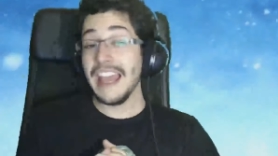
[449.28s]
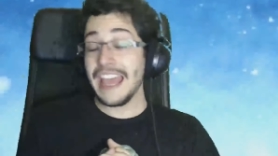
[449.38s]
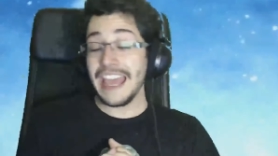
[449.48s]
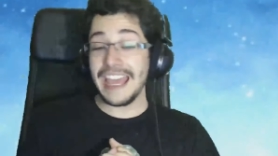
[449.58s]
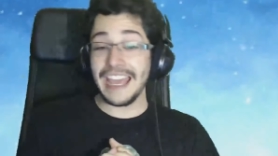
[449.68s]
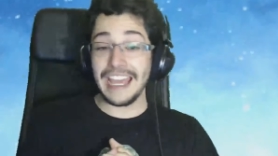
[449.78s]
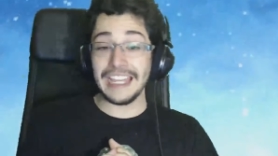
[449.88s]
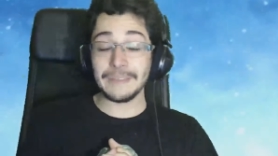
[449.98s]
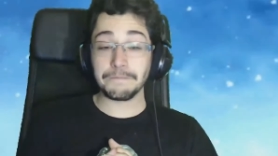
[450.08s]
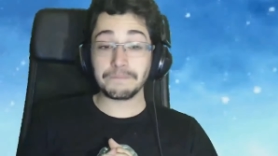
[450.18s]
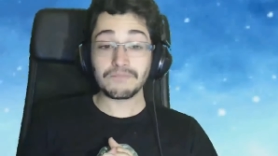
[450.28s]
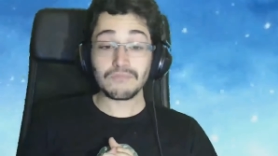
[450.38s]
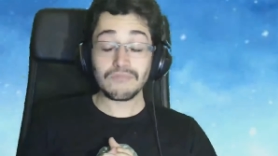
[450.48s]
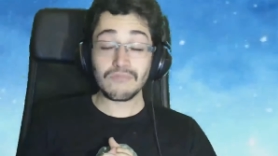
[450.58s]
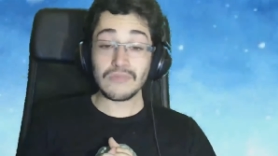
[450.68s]
and
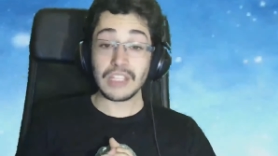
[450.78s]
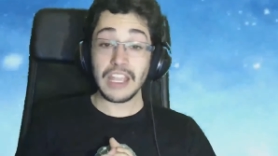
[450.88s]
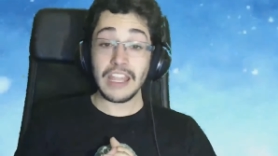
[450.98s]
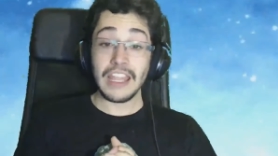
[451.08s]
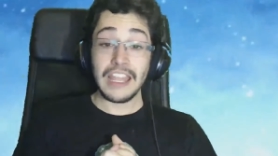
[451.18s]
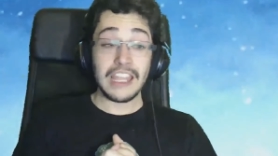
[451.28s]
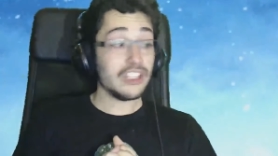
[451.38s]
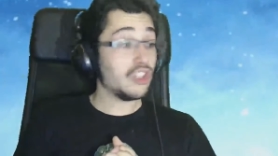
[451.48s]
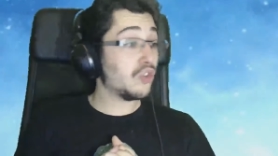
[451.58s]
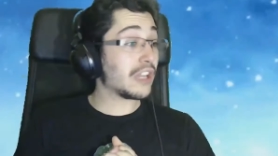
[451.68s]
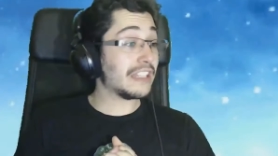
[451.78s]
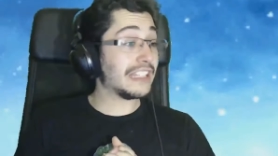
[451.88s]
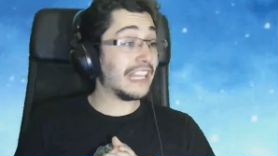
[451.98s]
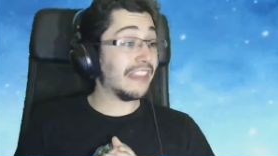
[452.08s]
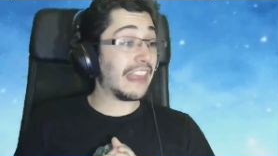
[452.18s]
you can
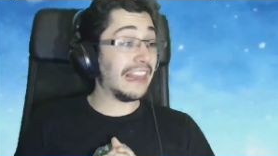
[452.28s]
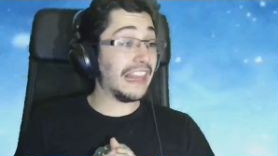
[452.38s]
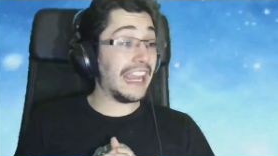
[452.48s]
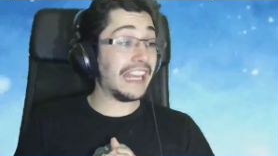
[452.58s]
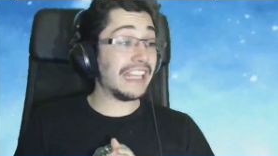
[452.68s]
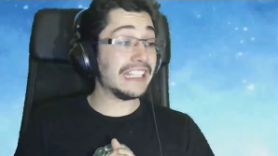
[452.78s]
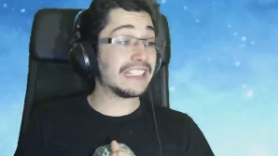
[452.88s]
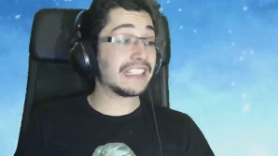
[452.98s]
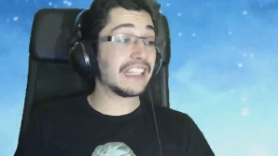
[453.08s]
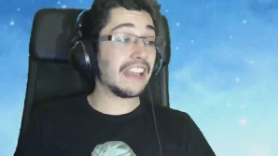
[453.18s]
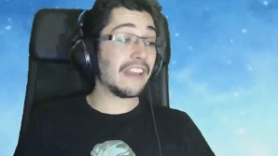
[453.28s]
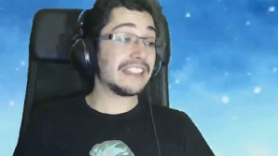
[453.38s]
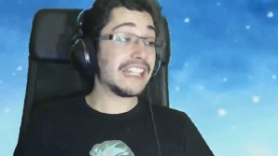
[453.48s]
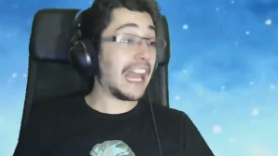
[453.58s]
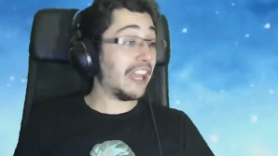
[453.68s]
see the latest
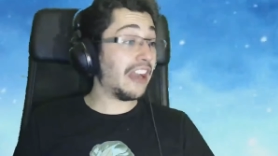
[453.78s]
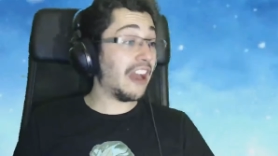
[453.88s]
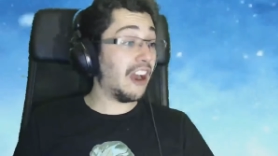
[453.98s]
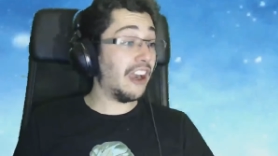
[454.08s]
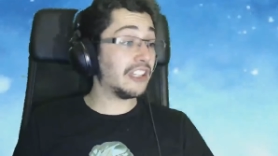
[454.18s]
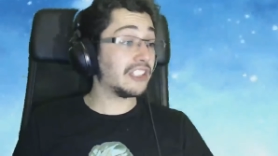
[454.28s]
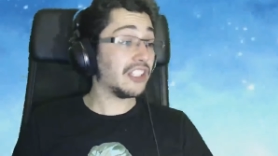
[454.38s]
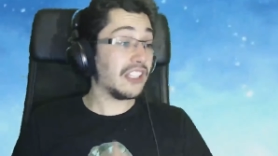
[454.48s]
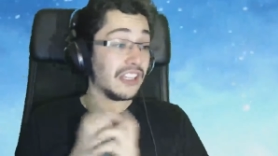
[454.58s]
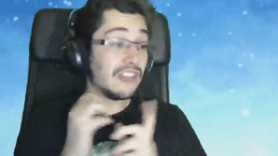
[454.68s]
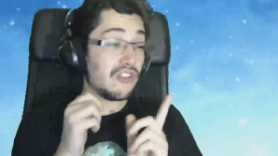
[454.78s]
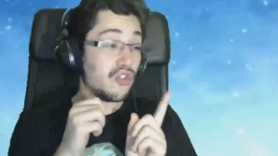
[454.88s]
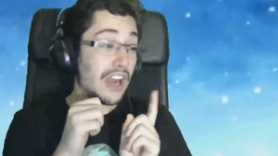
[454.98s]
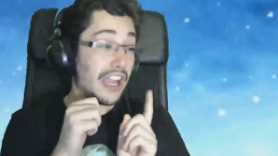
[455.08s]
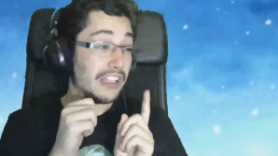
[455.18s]
Scion art
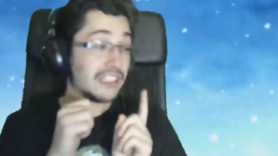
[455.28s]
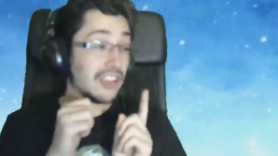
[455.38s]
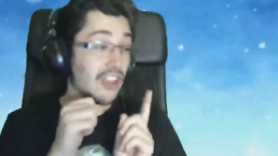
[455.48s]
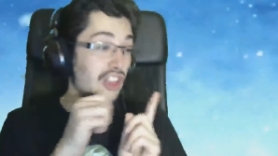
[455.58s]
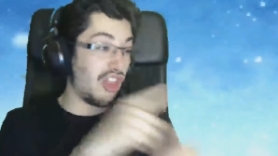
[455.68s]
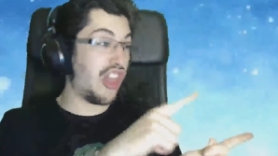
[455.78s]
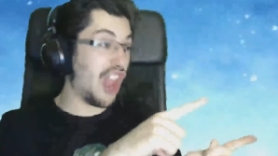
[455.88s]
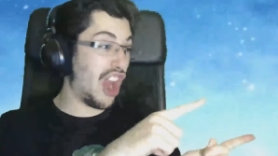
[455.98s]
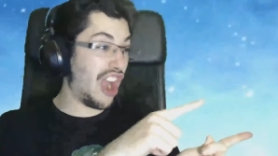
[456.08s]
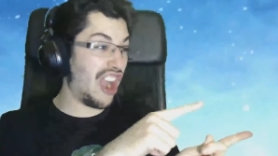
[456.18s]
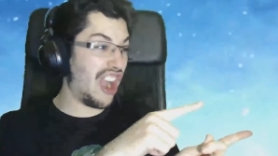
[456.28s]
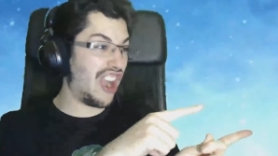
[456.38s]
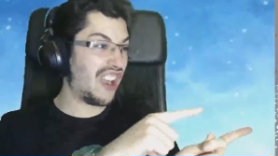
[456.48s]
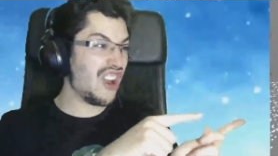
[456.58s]
right there!